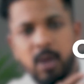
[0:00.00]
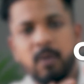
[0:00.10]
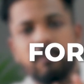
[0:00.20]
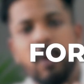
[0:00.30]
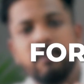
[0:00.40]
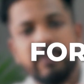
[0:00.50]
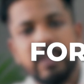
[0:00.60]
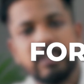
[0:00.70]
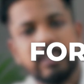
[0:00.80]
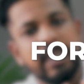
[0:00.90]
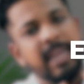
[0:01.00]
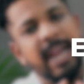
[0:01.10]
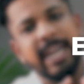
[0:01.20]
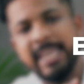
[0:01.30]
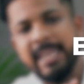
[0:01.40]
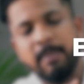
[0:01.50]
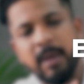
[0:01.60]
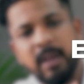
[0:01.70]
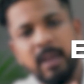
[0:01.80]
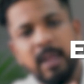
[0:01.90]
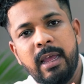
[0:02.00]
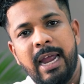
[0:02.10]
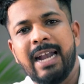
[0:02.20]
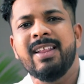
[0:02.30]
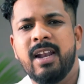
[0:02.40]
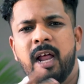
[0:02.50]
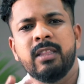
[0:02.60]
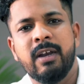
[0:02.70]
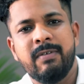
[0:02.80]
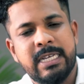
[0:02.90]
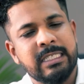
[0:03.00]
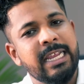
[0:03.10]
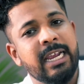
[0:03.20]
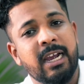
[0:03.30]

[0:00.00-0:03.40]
form fields and email. And there are other ways like